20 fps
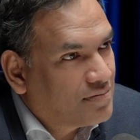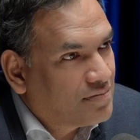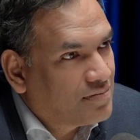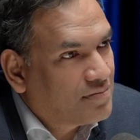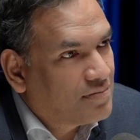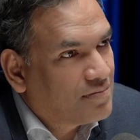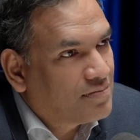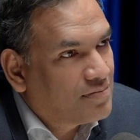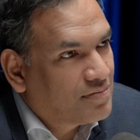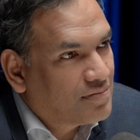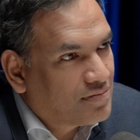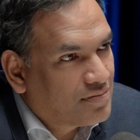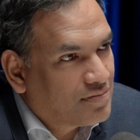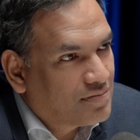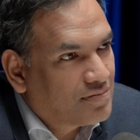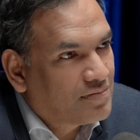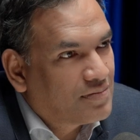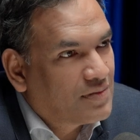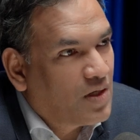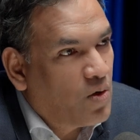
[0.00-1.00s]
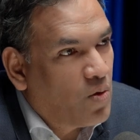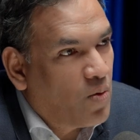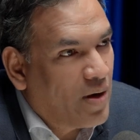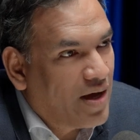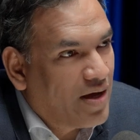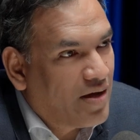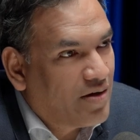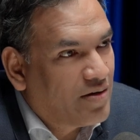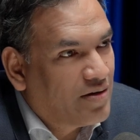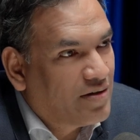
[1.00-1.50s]
Manitoba, where
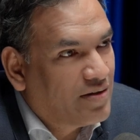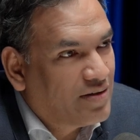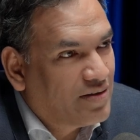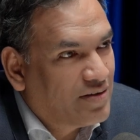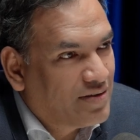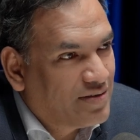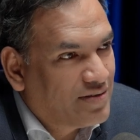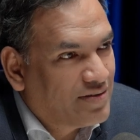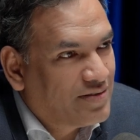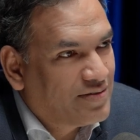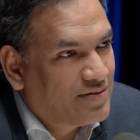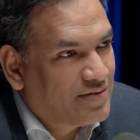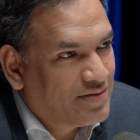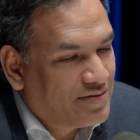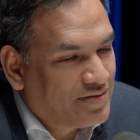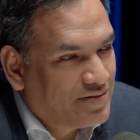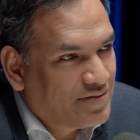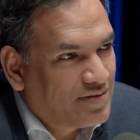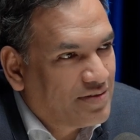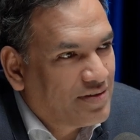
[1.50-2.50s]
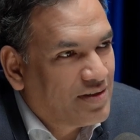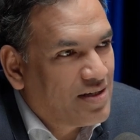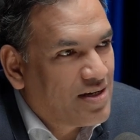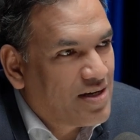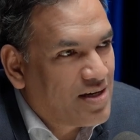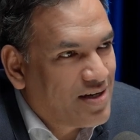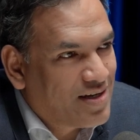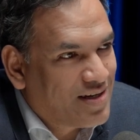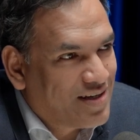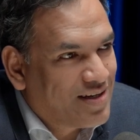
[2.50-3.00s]
there's lots of oil and gas,
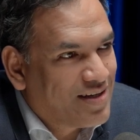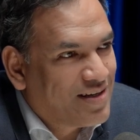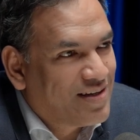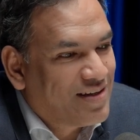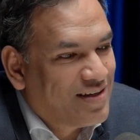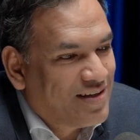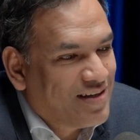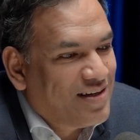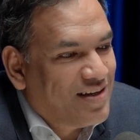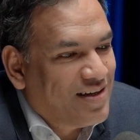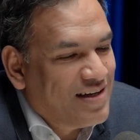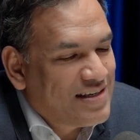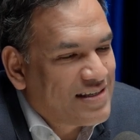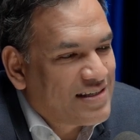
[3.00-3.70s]
crypto friendly.